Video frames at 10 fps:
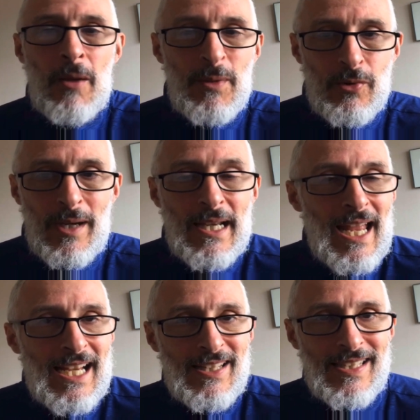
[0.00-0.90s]
between
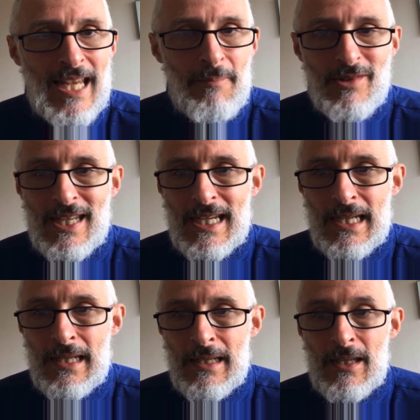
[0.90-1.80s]

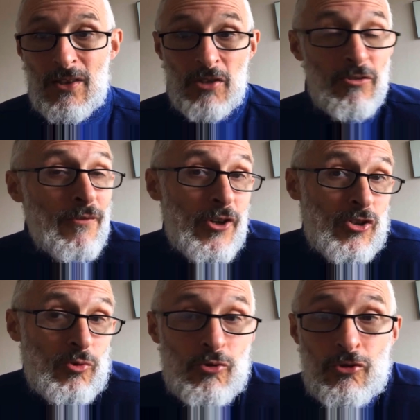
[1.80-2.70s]
accepting the
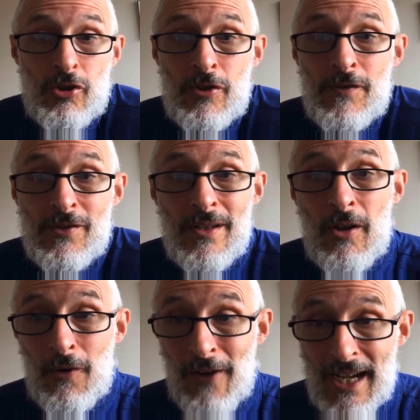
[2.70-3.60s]
universal truths
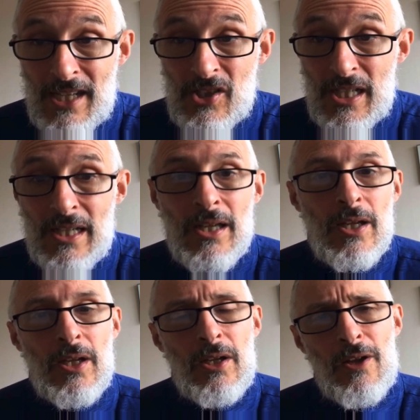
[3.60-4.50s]
of aging
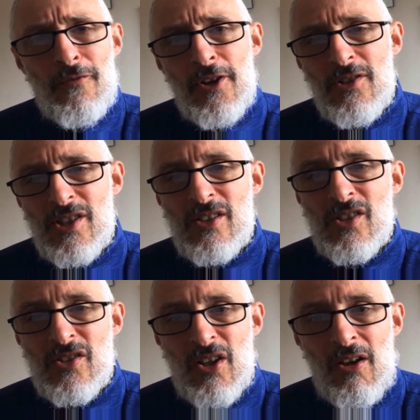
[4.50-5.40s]
versus
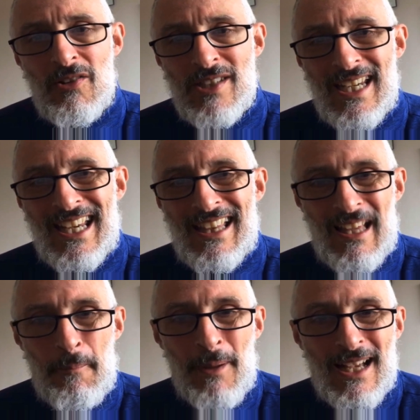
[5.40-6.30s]
society
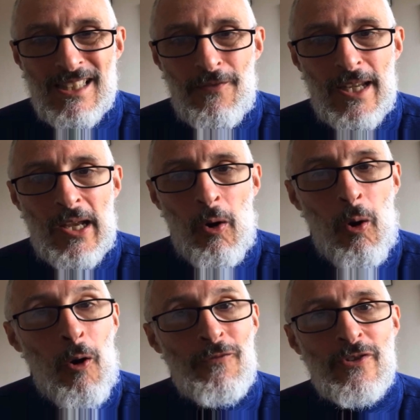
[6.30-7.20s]
that passively
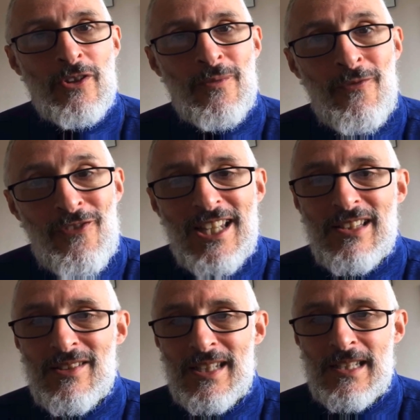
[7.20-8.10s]
often
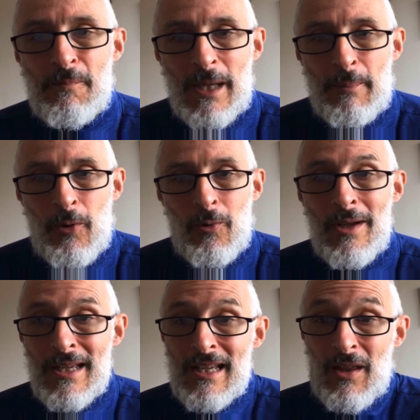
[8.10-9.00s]
convinces people
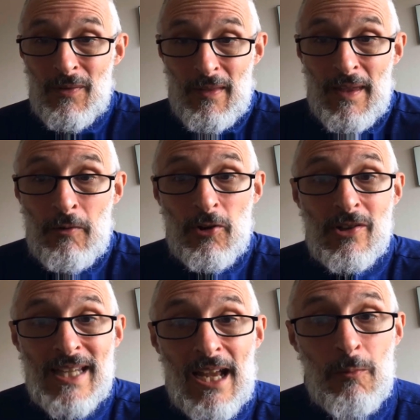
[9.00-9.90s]
that they're on a
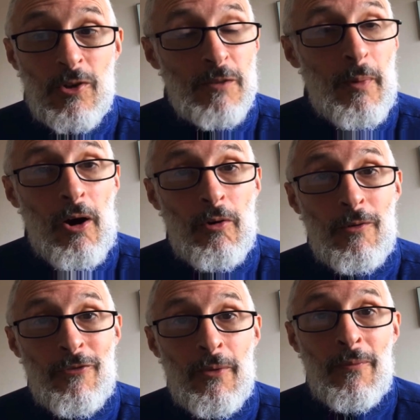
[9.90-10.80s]
downward spiral
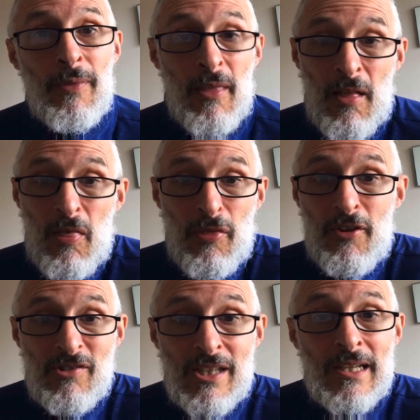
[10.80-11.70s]
from
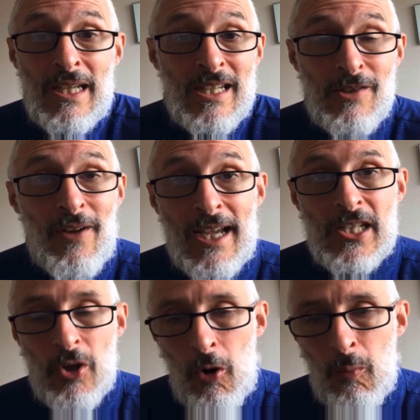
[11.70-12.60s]
30 years of
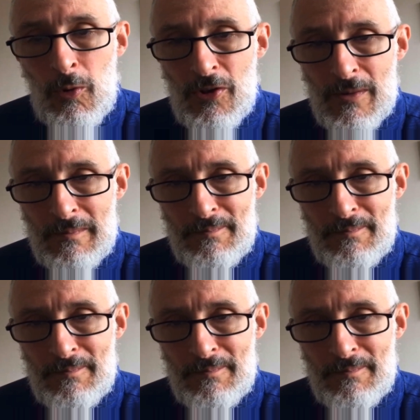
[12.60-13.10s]
age onward.